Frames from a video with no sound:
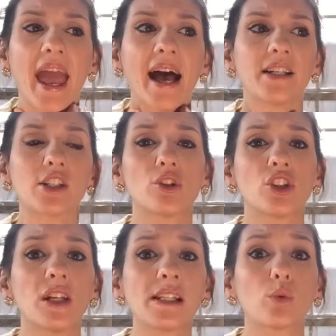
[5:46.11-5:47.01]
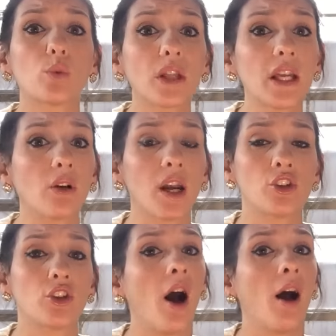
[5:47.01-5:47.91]
And so she does a really
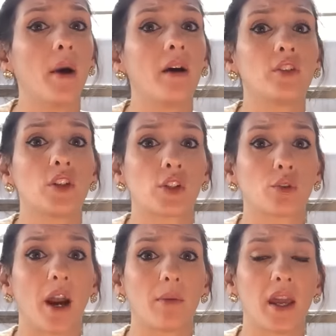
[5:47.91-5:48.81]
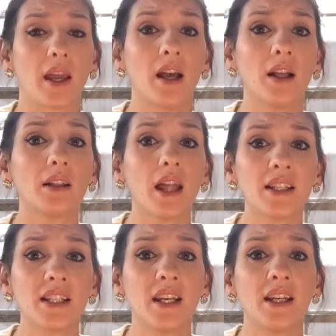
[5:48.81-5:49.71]
great job of describing
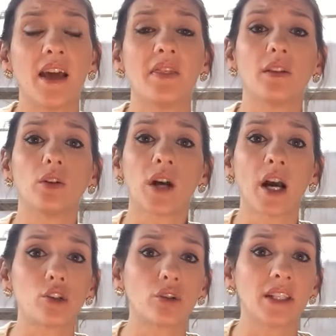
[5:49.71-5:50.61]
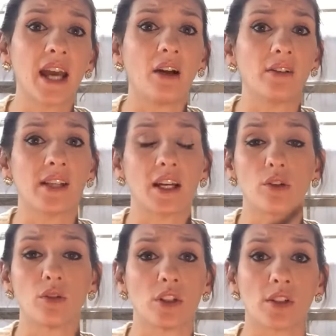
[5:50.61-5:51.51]
London and the little country towns
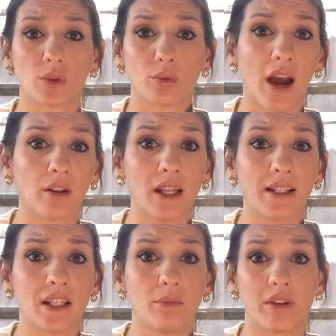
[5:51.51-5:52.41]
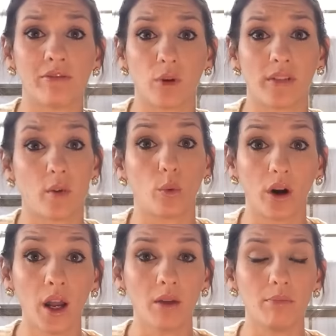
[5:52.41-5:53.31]
that used to surround London before they
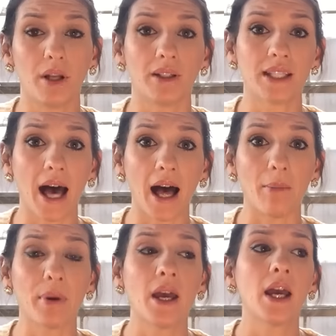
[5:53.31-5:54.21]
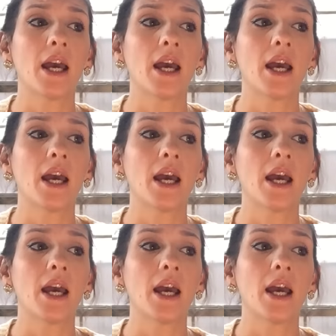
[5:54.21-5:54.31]
were built up.